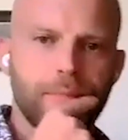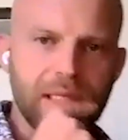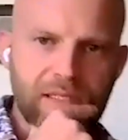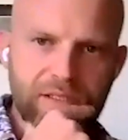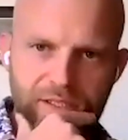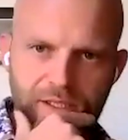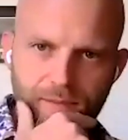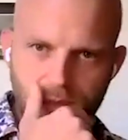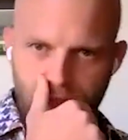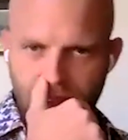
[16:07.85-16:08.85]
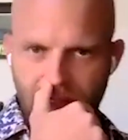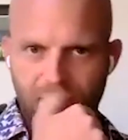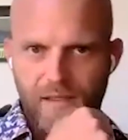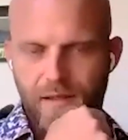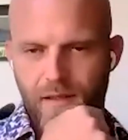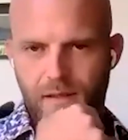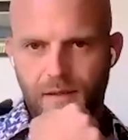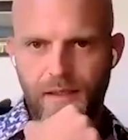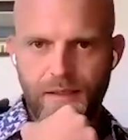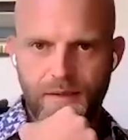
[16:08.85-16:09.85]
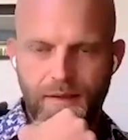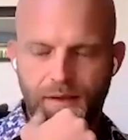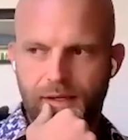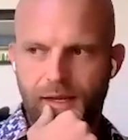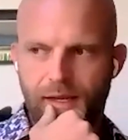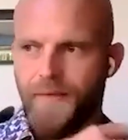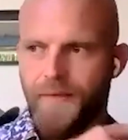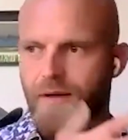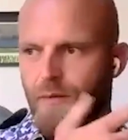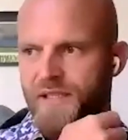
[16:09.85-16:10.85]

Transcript: Because the inherent